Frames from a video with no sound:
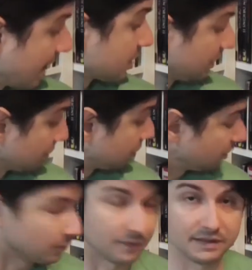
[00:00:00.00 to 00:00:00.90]
actually there's
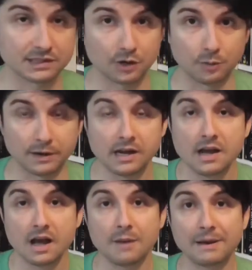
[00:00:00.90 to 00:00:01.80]
2 more of these to open,
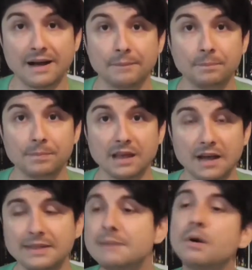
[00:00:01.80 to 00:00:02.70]
about
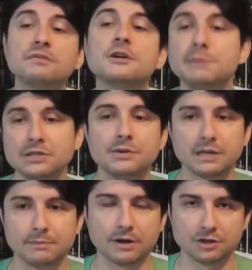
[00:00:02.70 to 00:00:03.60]
I think Marvel could be
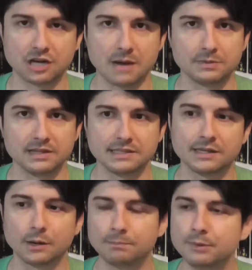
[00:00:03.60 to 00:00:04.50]
doing a better job with these.
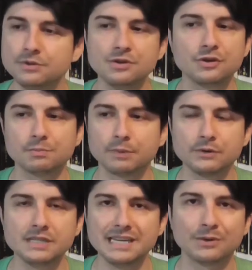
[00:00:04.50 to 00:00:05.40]
They are
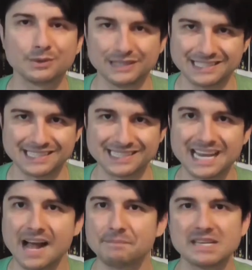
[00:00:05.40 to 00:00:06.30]
boutique releases.
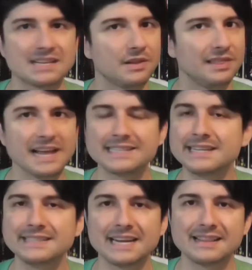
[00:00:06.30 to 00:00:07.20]
They sell less
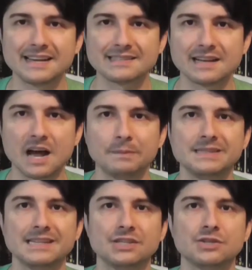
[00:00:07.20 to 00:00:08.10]
than 10,000
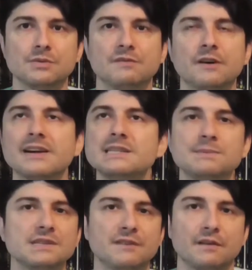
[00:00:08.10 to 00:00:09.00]
copies each to a very
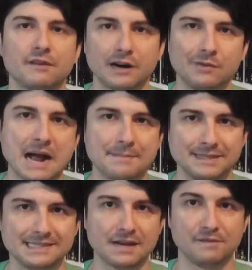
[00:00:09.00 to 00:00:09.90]
specific, very
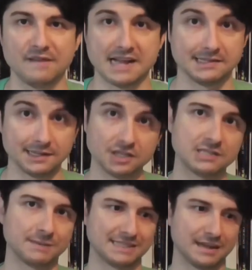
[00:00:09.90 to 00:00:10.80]
rabid set of fans, such
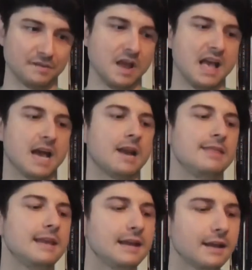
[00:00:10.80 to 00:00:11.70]
as myself. And I
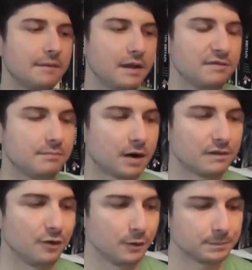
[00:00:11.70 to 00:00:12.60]
think if
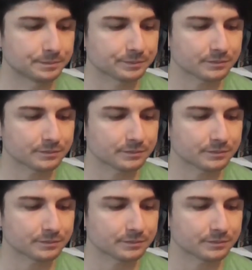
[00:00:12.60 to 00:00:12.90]
Marvel